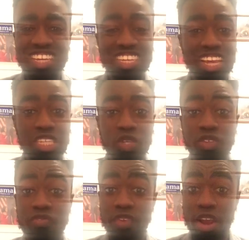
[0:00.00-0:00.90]
Yes, it was
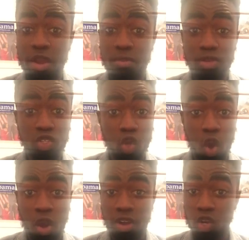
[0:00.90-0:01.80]
a very
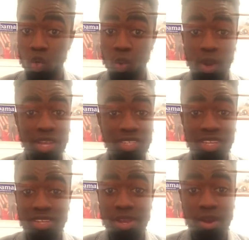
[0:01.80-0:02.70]
bizarre and
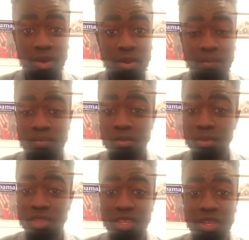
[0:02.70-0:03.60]
crazy year,
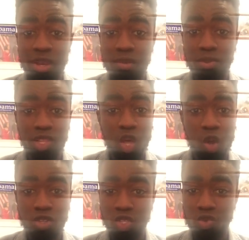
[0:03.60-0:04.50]
but the year
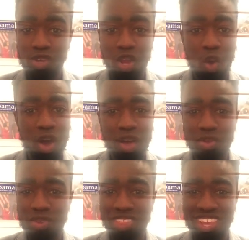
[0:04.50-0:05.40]
belonged to no
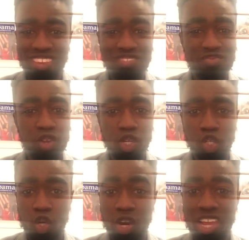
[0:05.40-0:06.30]
other than
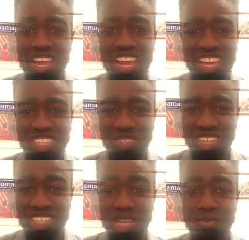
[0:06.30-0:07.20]
Future
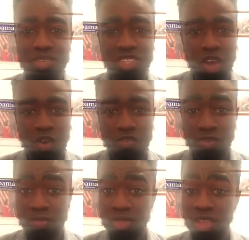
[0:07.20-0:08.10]
Hendrix himself.
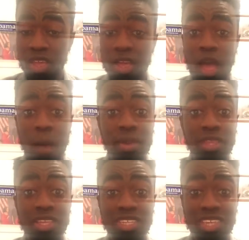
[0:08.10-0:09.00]
I
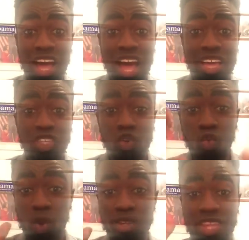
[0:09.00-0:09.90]
mean, this guy's
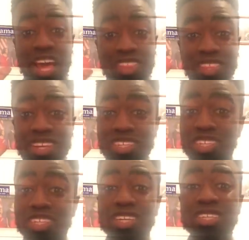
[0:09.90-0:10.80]
work ethic
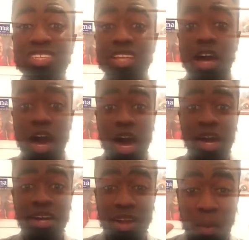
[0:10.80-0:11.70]
is just
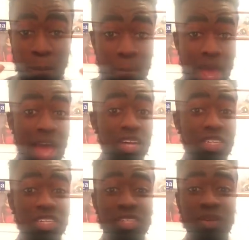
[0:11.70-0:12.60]

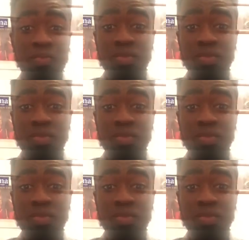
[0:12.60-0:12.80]
unmatched.